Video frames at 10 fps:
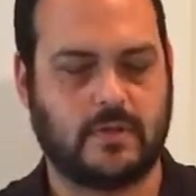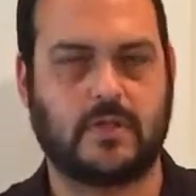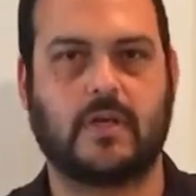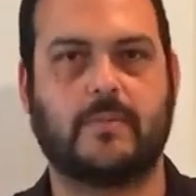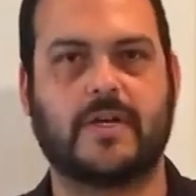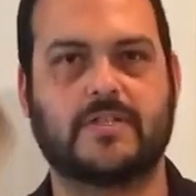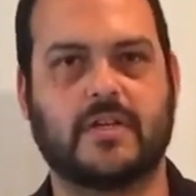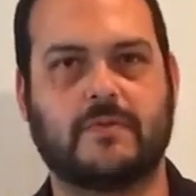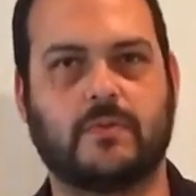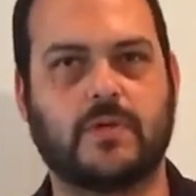Got myself
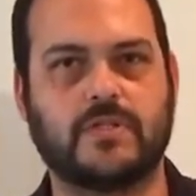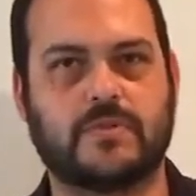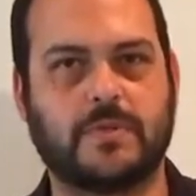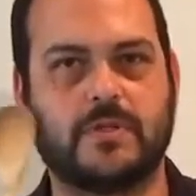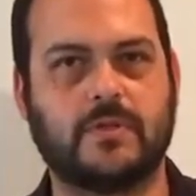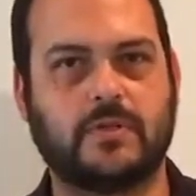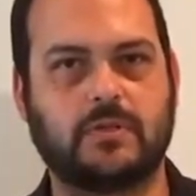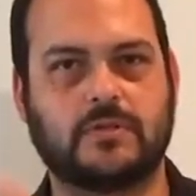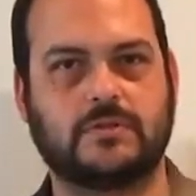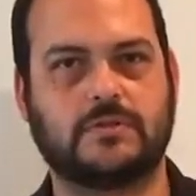a wooden spoon,
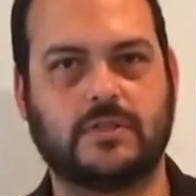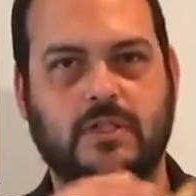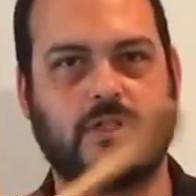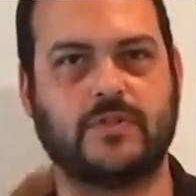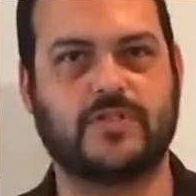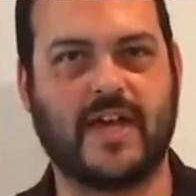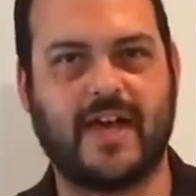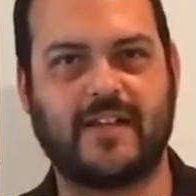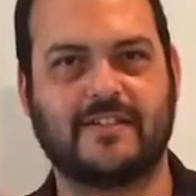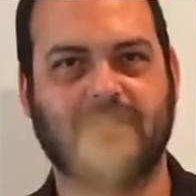you can use that,
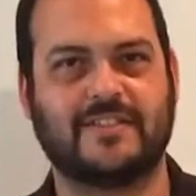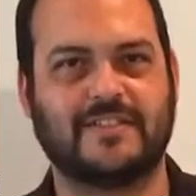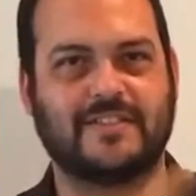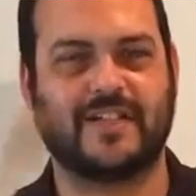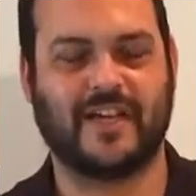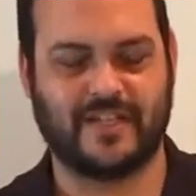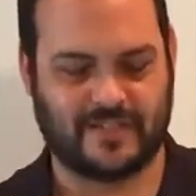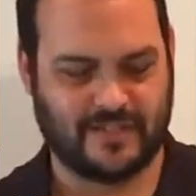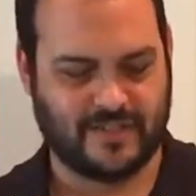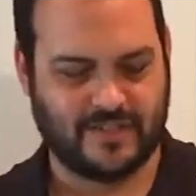okay?
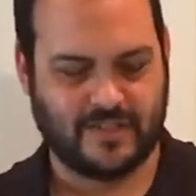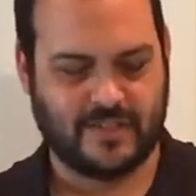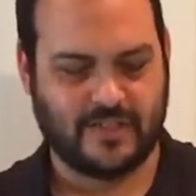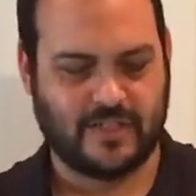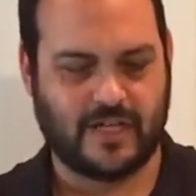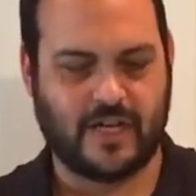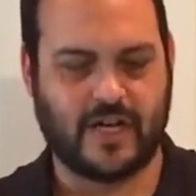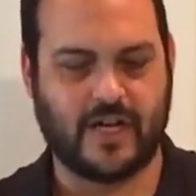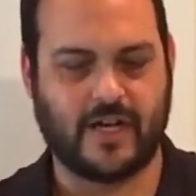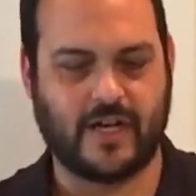
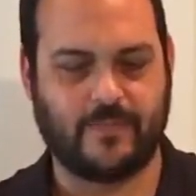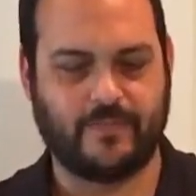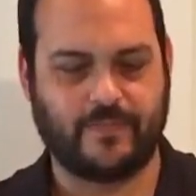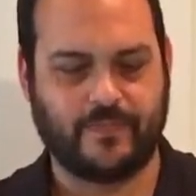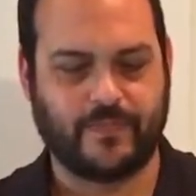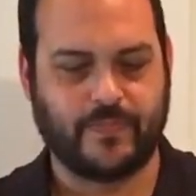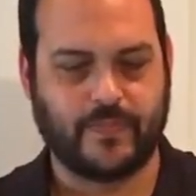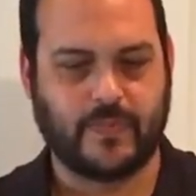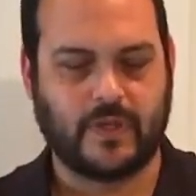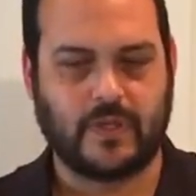Um,
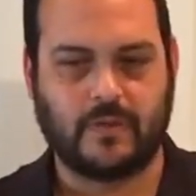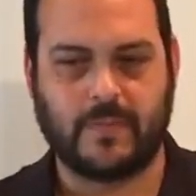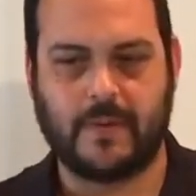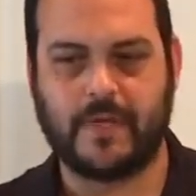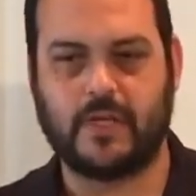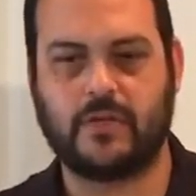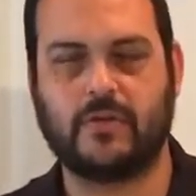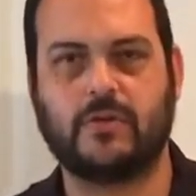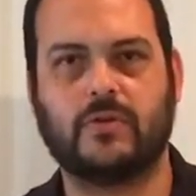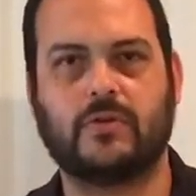maybe
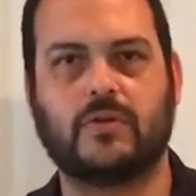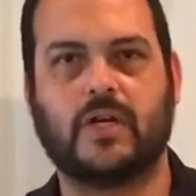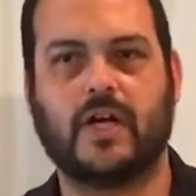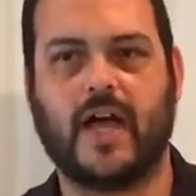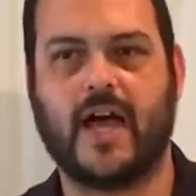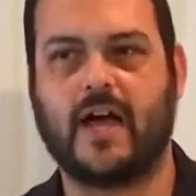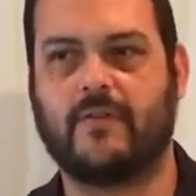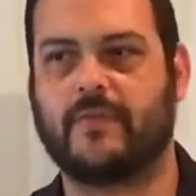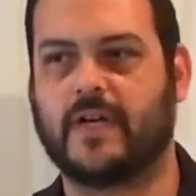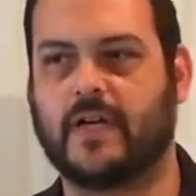you
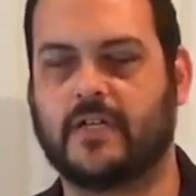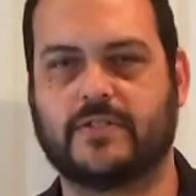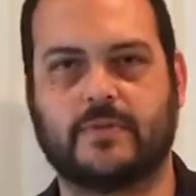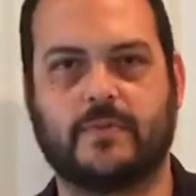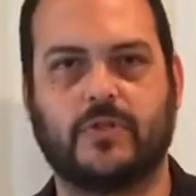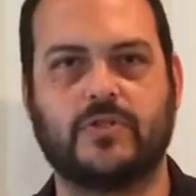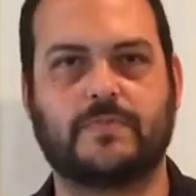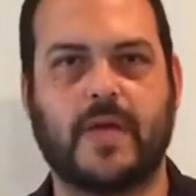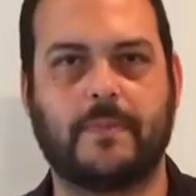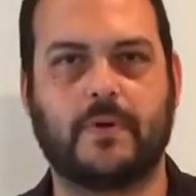have uh, some
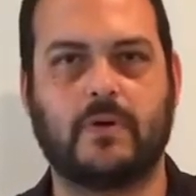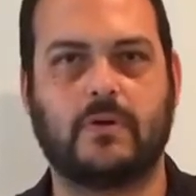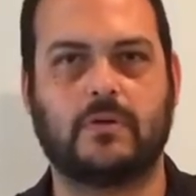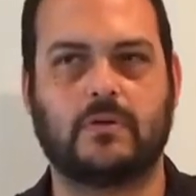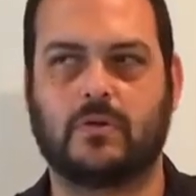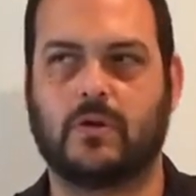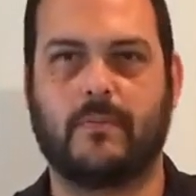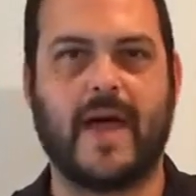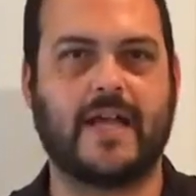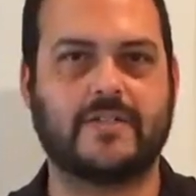newspaper or a
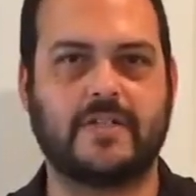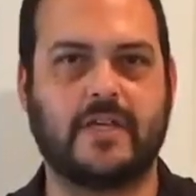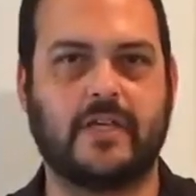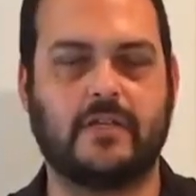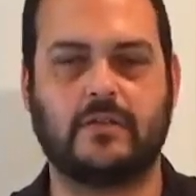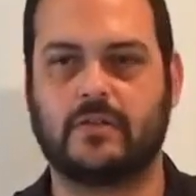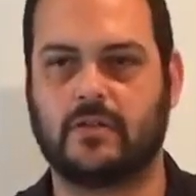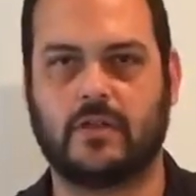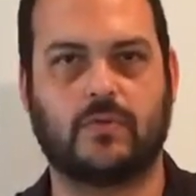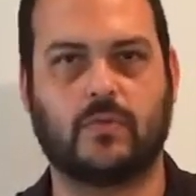magazine,
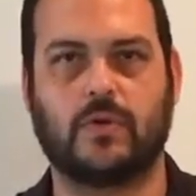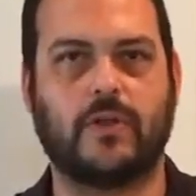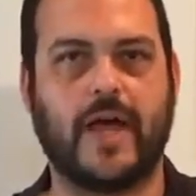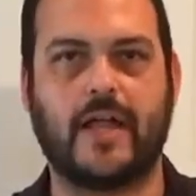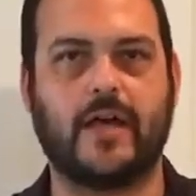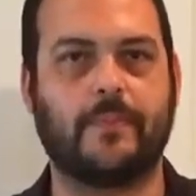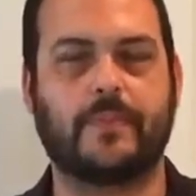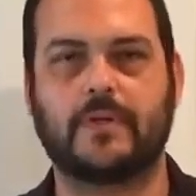you can roll that up,